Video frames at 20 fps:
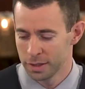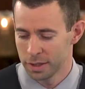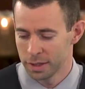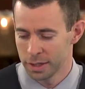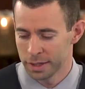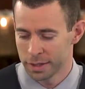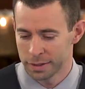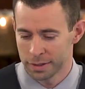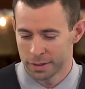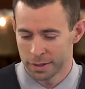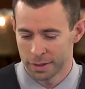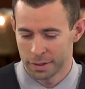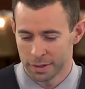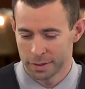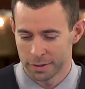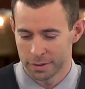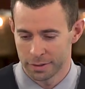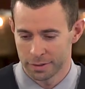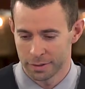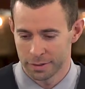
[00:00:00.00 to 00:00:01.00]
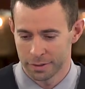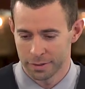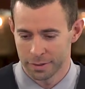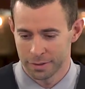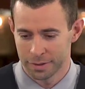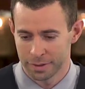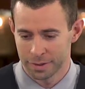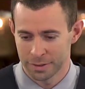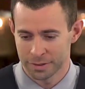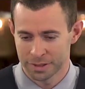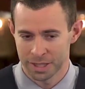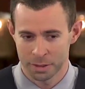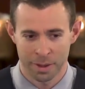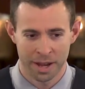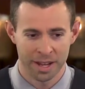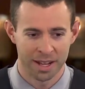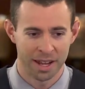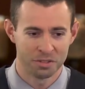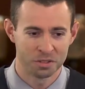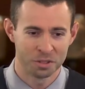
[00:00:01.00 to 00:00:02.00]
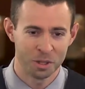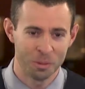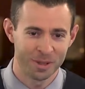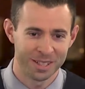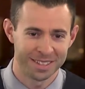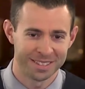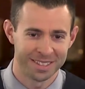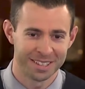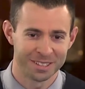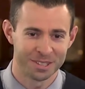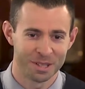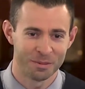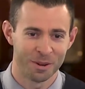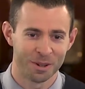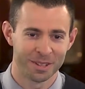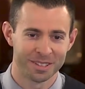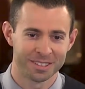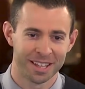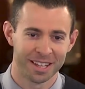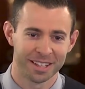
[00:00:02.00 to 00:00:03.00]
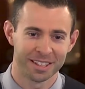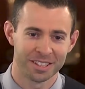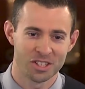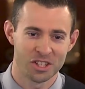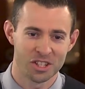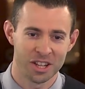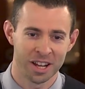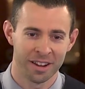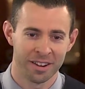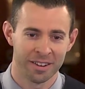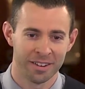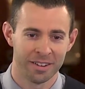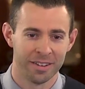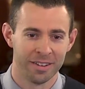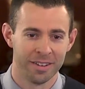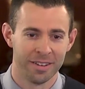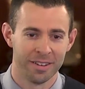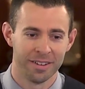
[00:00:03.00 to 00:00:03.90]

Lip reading: and I was like, man, I have so many testimonies I could share.